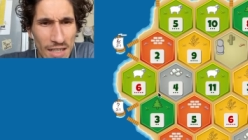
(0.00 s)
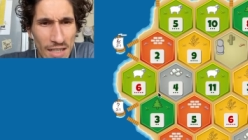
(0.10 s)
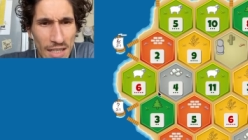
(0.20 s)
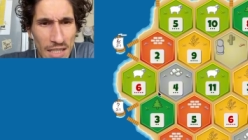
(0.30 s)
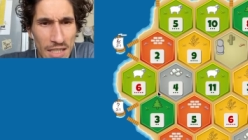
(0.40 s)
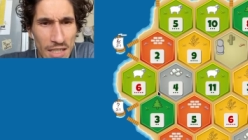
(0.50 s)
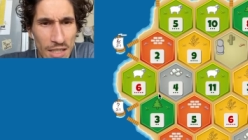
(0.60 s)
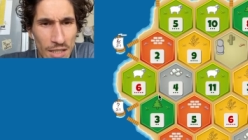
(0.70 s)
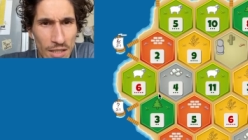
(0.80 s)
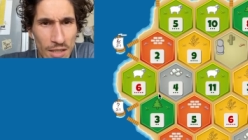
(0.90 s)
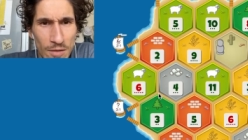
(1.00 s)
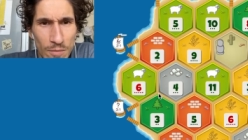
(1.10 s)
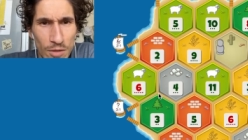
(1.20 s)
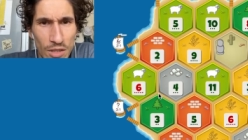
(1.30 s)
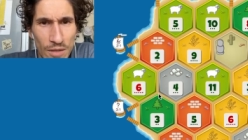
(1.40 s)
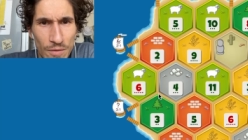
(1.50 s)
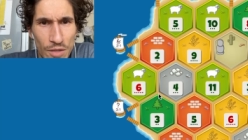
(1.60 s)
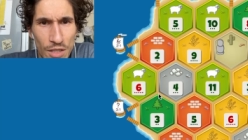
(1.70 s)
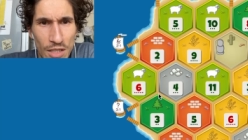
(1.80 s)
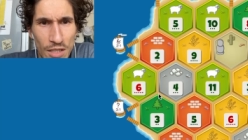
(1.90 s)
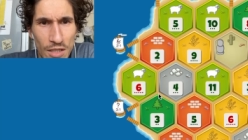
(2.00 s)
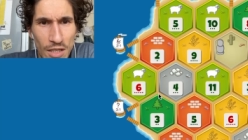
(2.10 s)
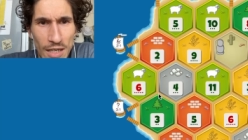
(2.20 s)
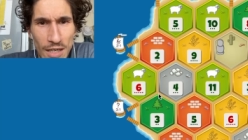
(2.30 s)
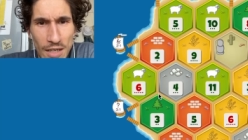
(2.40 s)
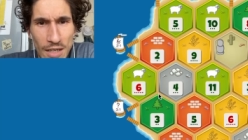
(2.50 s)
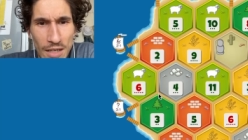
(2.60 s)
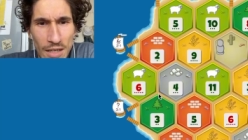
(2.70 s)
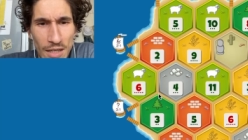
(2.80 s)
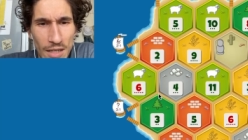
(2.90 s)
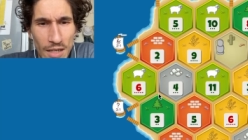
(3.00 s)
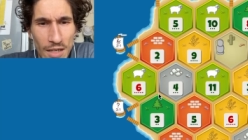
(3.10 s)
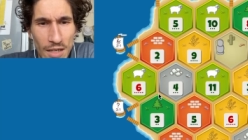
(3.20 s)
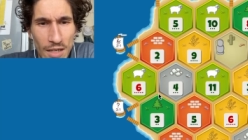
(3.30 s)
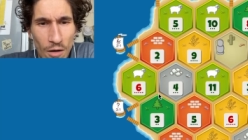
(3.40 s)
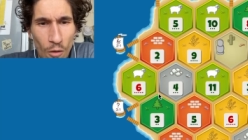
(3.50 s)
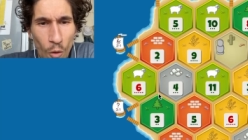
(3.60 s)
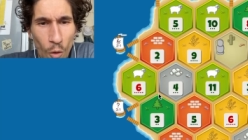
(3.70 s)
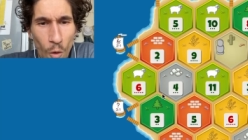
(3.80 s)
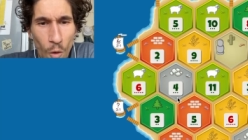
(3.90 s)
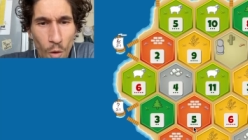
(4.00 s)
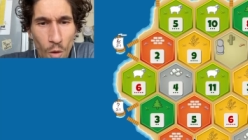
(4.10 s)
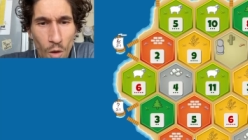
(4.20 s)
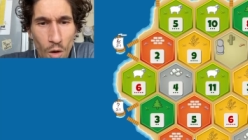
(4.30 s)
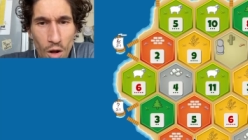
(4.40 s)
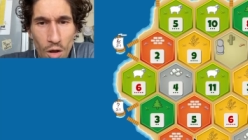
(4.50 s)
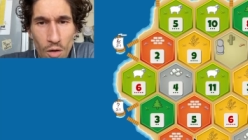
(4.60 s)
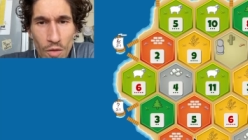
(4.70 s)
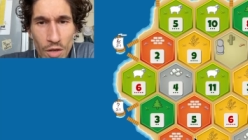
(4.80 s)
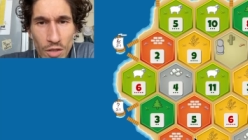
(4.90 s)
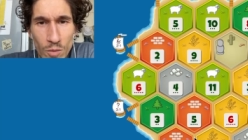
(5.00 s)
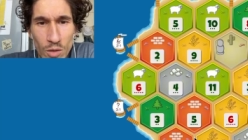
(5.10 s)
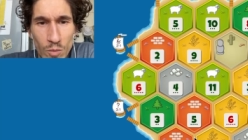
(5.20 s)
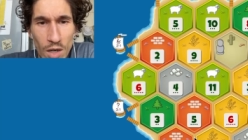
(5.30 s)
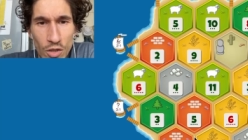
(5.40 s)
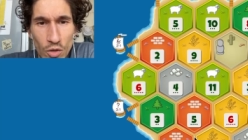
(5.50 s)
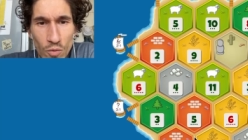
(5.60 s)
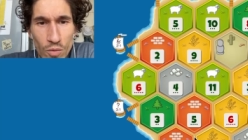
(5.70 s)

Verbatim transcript: this with everything kinda, or uh, this with bunch of